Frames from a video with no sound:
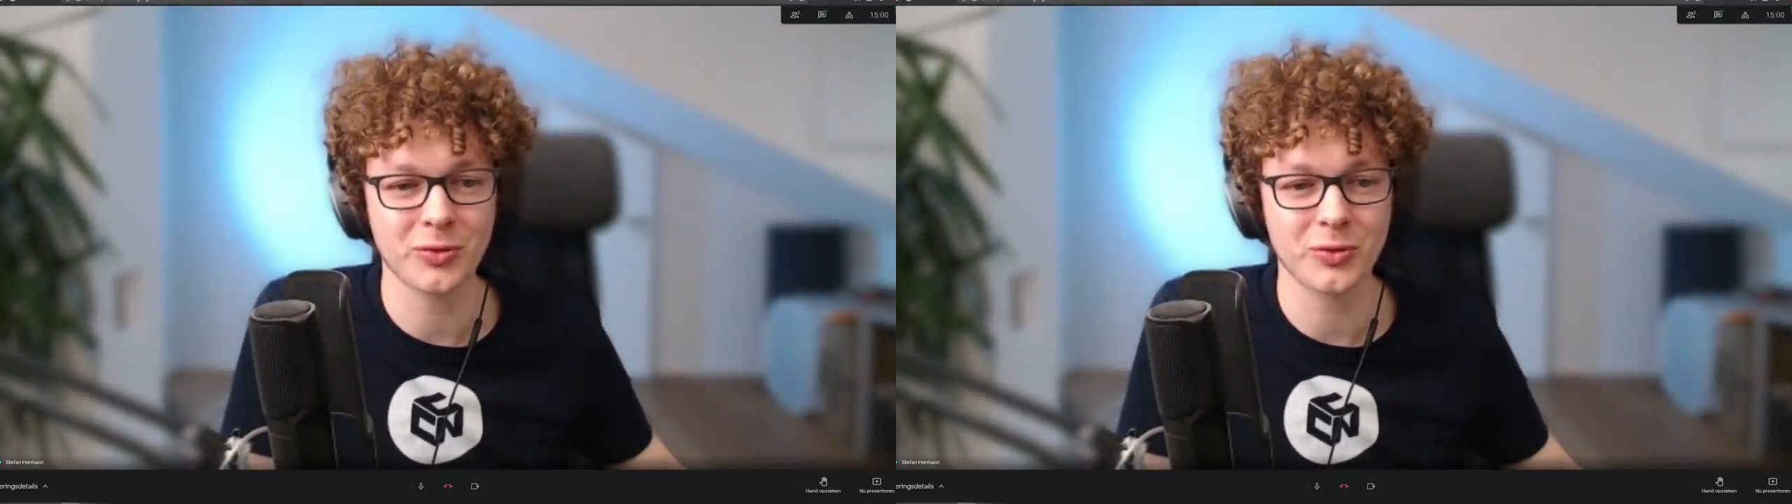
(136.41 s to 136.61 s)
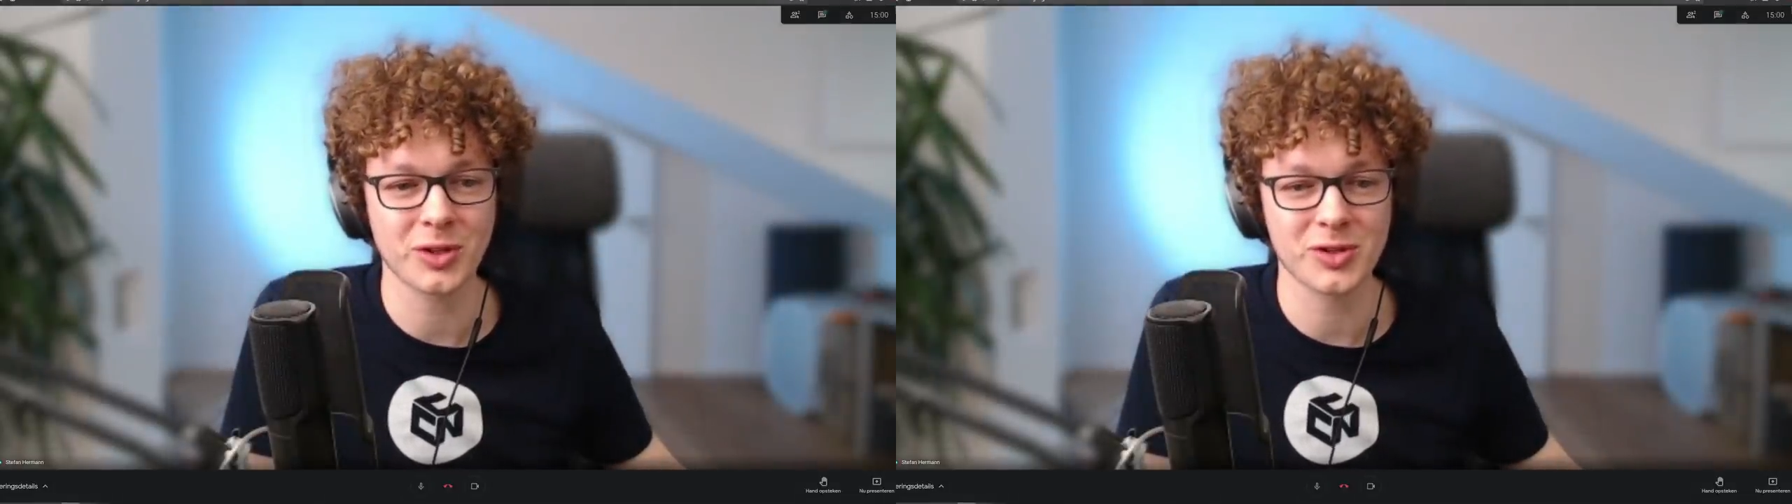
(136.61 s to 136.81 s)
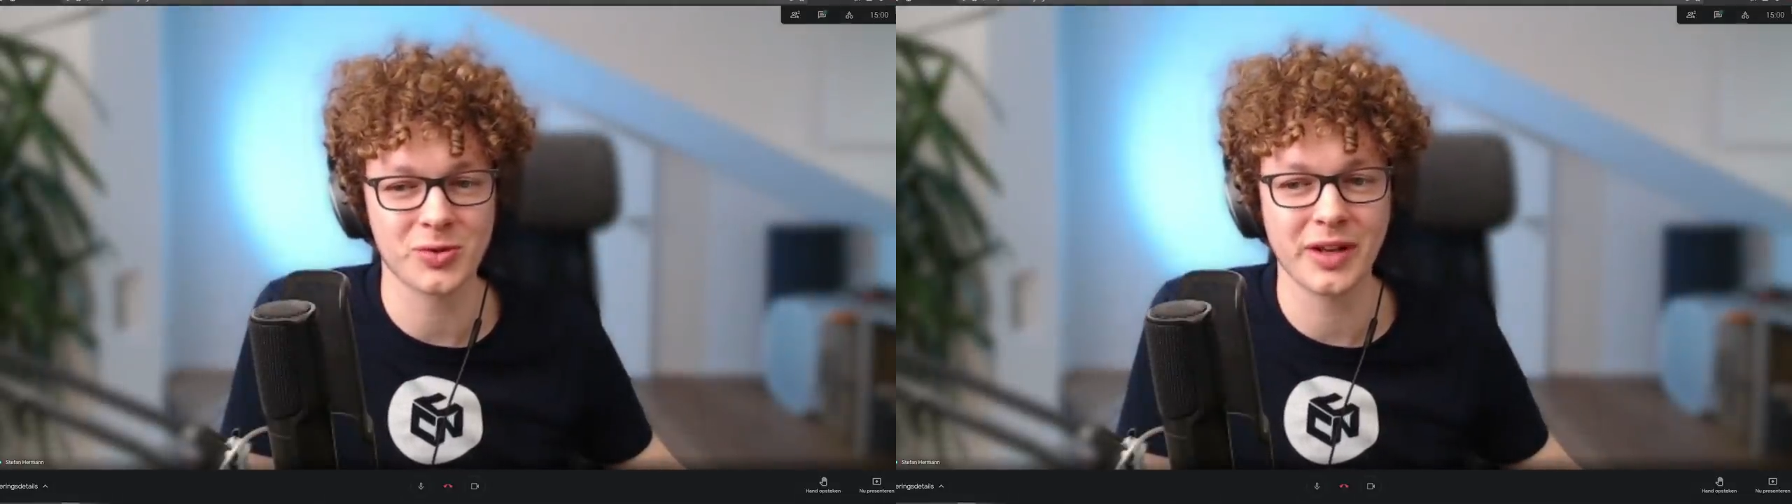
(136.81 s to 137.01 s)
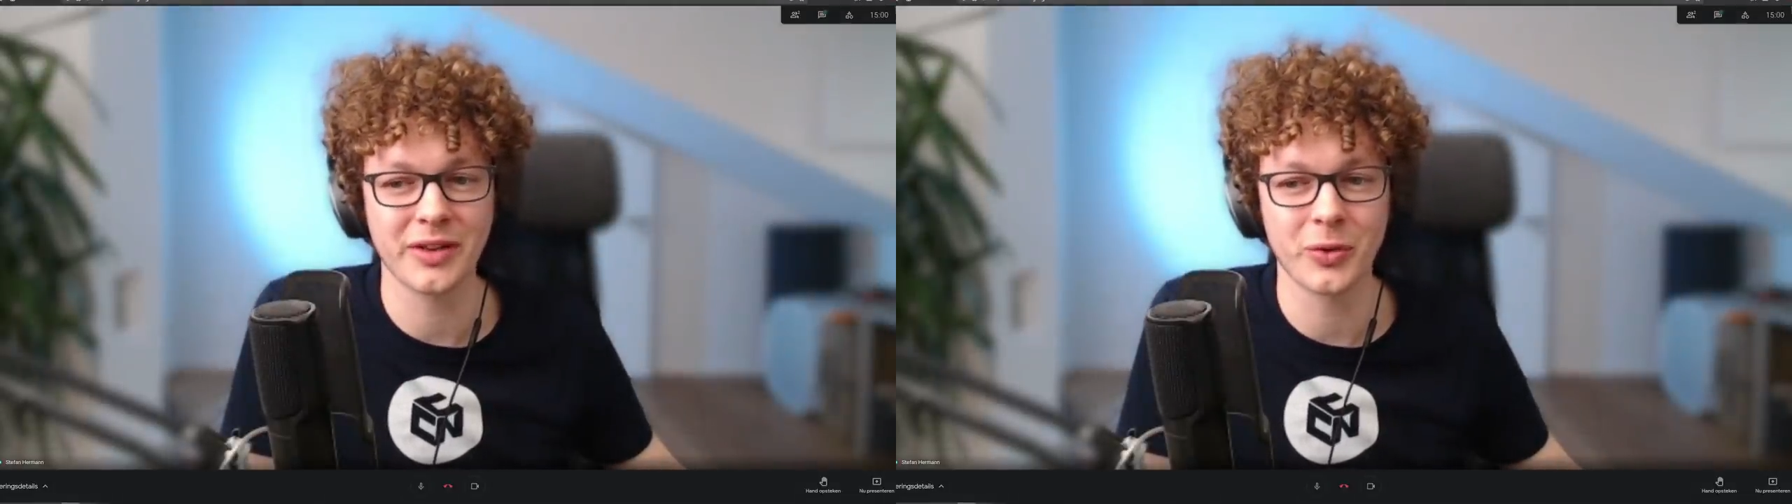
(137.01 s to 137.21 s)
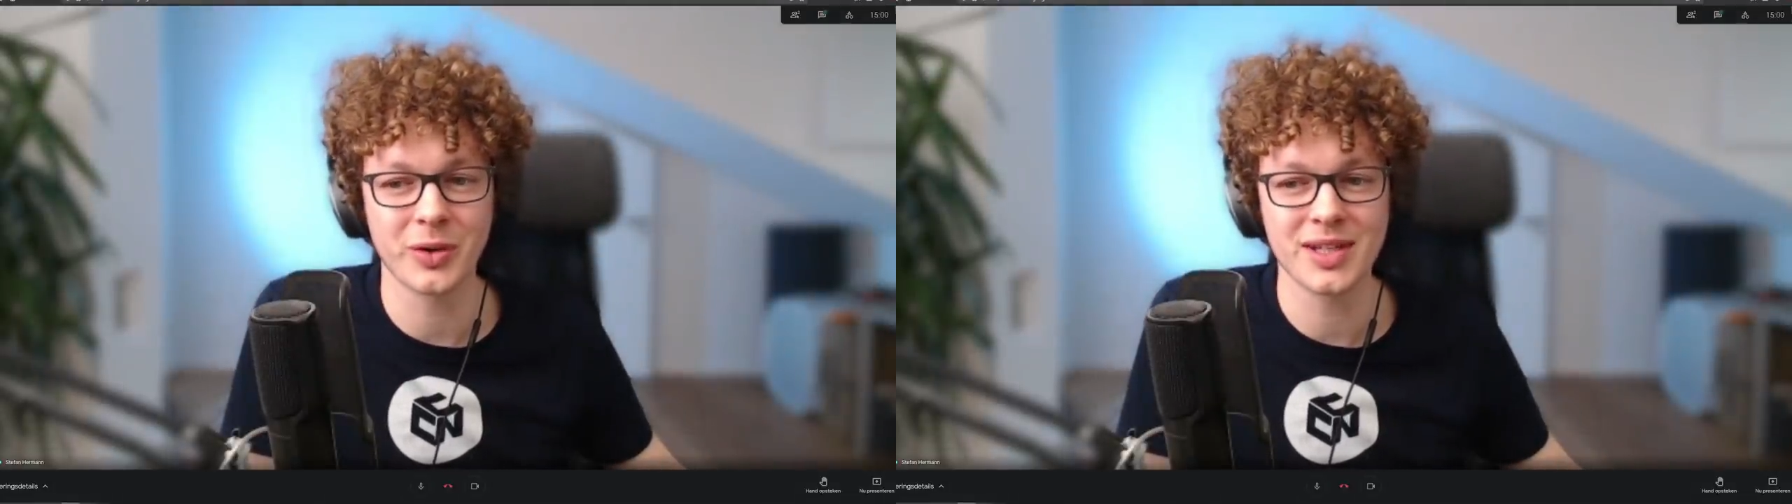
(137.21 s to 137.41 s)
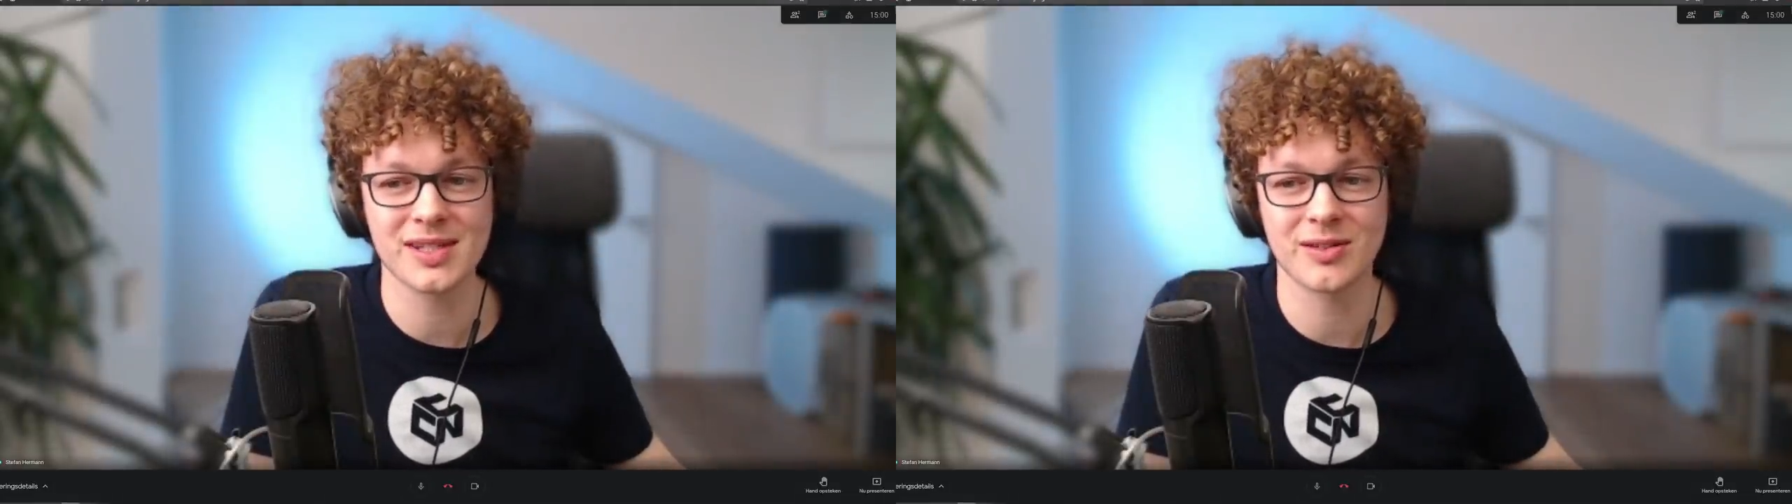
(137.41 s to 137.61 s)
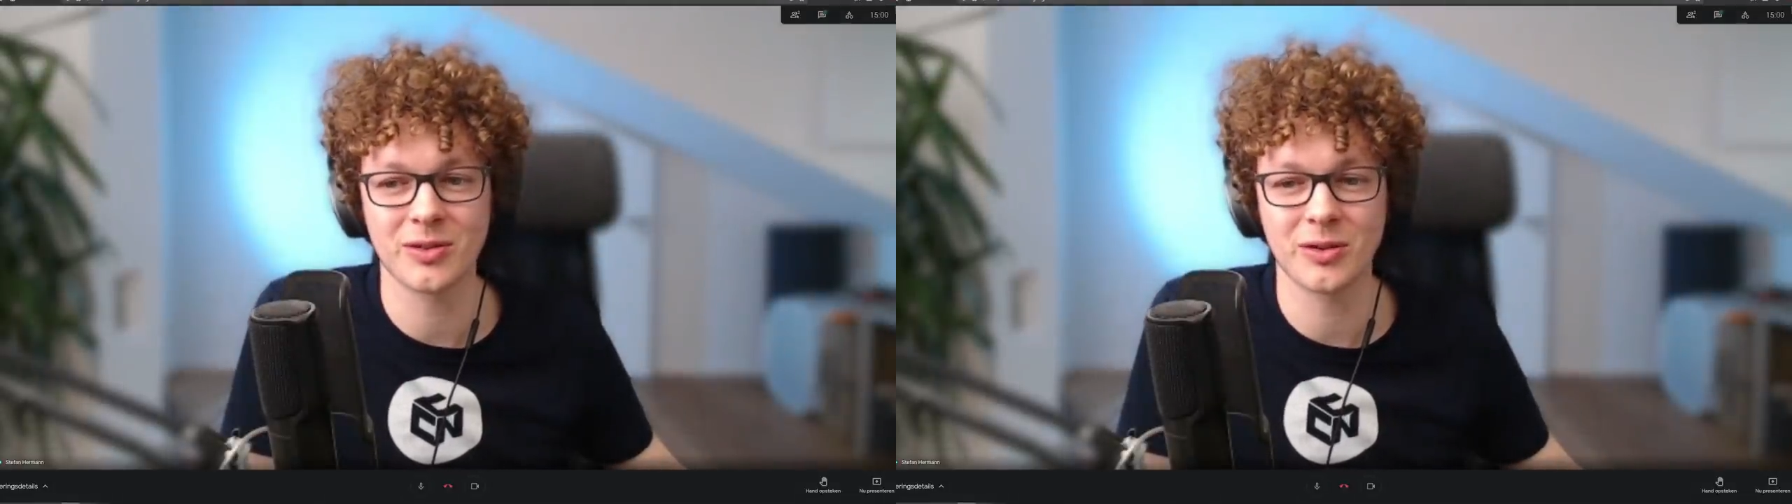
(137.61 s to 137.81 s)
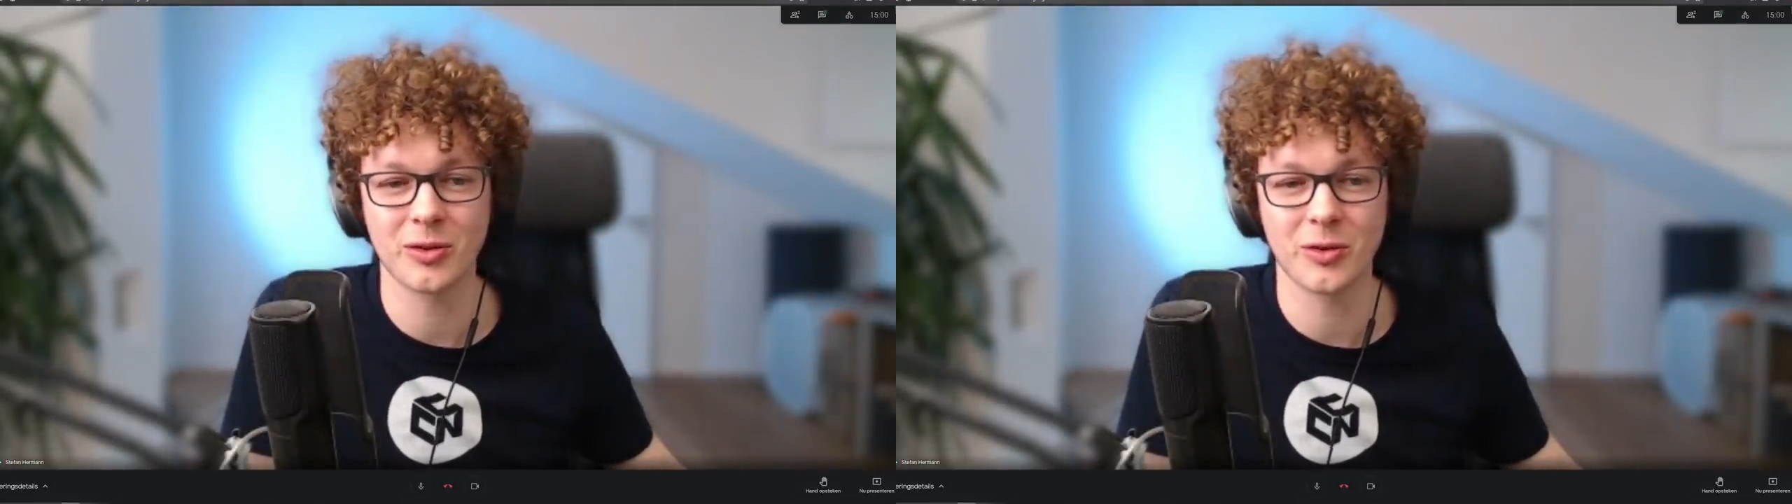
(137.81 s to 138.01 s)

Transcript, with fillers: was really the reason